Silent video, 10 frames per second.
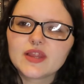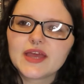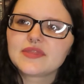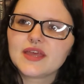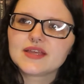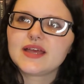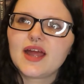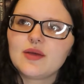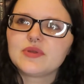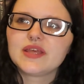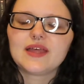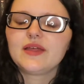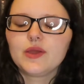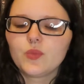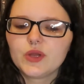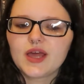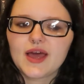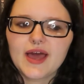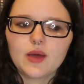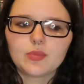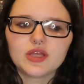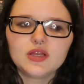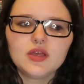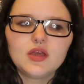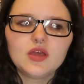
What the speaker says: like, things are happening that, like, would not happen.